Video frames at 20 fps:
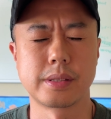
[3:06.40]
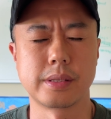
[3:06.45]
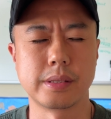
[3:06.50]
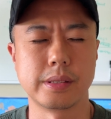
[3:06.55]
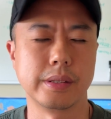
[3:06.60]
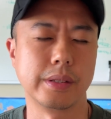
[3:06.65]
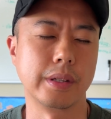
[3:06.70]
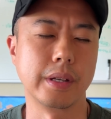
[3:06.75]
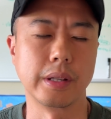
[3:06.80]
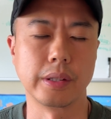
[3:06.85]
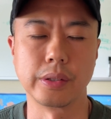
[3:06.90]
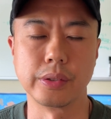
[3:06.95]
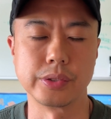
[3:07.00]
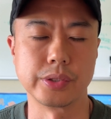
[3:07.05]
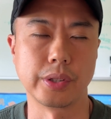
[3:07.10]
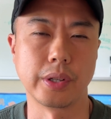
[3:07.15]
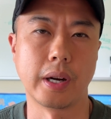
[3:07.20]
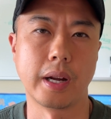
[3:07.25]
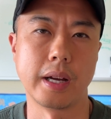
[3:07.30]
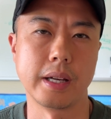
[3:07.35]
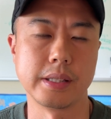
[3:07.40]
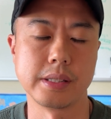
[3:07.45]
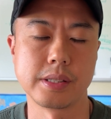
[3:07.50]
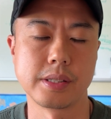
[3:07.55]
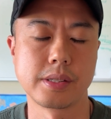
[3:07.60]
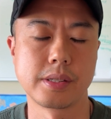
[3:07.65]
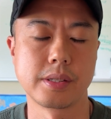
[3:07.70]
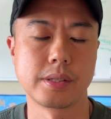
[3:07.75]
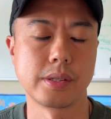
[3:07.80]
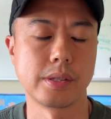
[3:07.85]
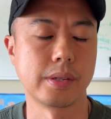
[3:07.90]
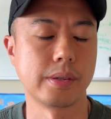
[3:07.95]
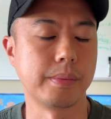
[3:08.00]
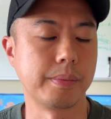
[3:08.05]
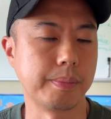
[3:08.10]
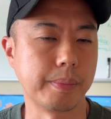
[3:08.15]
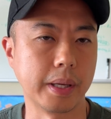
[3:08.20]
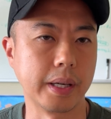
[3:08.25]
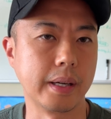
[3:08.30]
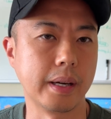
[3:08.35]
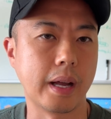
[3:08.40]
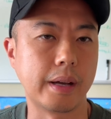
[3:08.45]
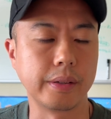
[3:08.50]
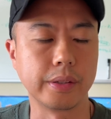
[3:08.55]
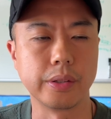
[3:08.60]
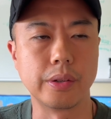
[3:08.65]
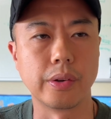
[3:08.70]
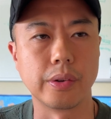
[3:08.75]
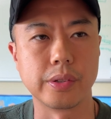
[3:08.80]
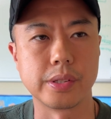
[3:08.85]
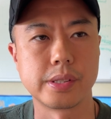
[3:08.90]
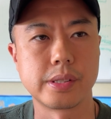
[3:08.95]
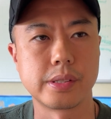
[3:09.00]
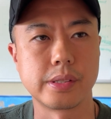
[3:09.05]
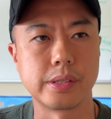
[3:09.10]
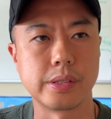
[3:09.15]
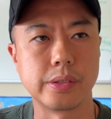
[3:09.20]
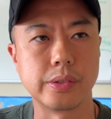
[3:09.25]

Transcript: you can close your eyes, but now you'll notice